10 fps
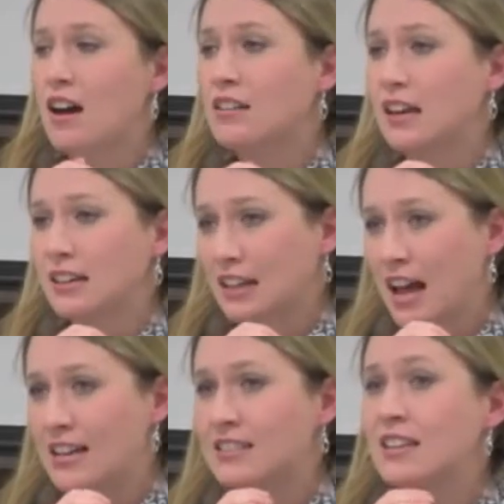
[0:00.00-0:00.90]
online
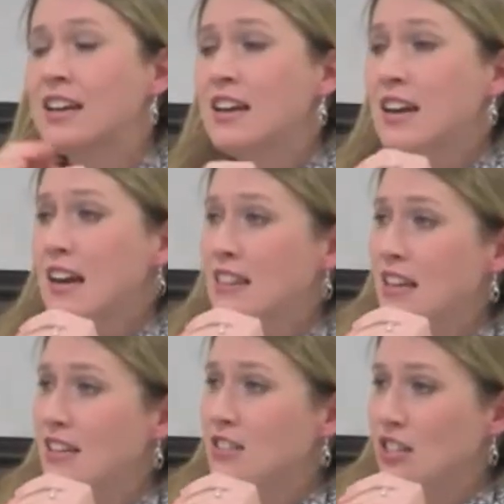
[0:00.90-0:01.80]
class, and
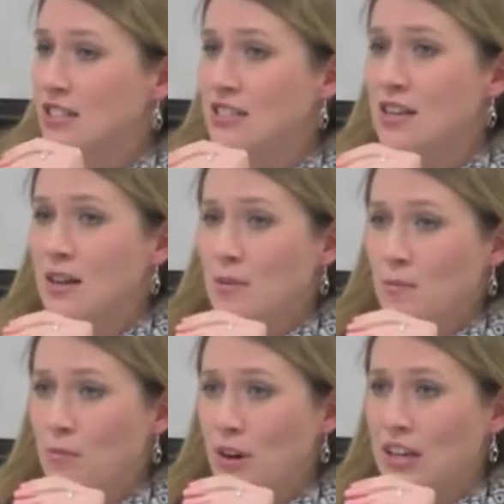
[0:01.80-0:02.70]
then just
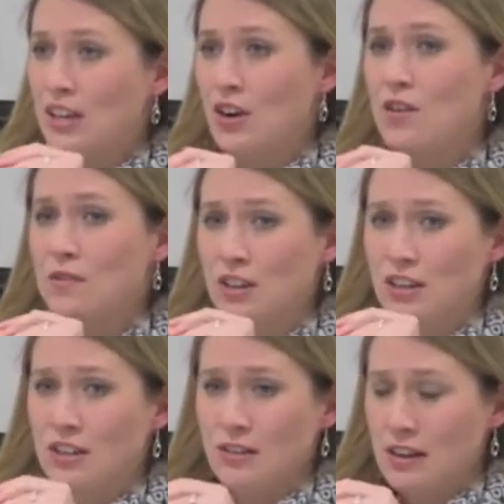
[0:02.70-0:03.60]
bringing
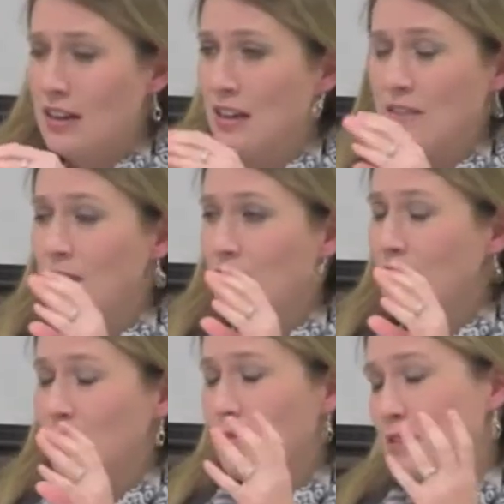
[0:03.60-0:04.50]
over, in fact,
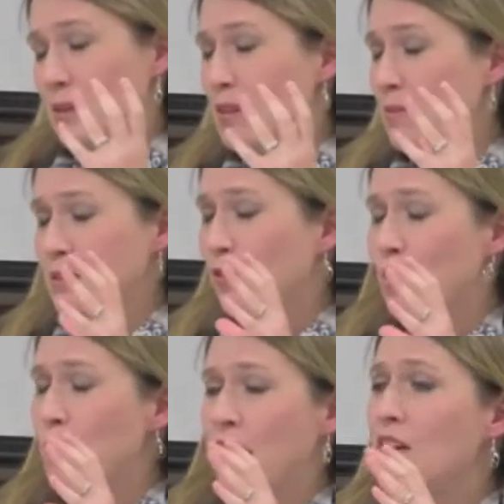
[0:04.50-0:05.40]
sometimes
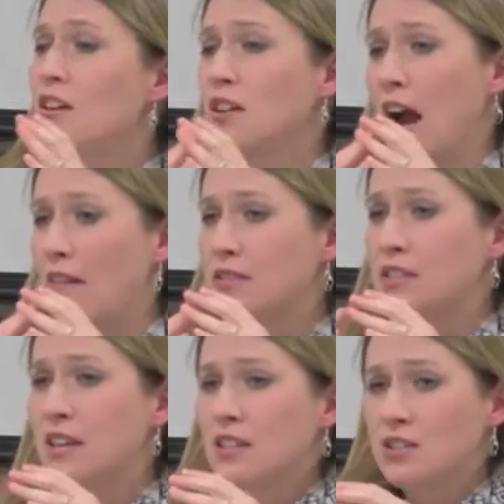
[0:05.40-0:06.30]
full
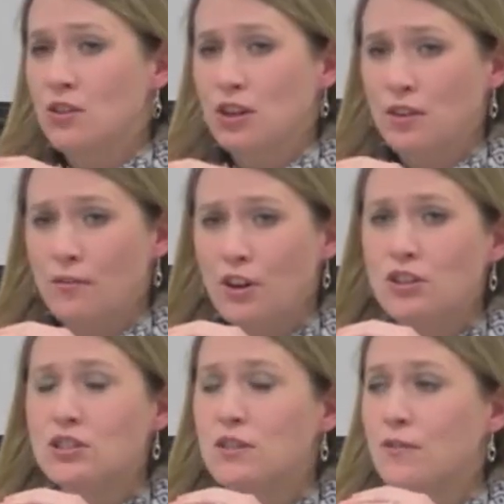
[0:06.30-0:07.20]
paragraphs, so that your
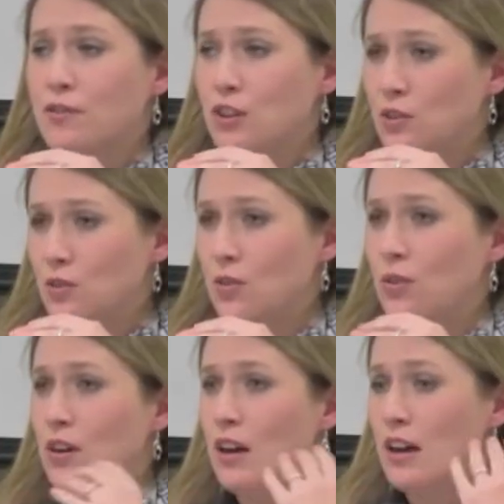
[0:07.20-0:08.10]
first few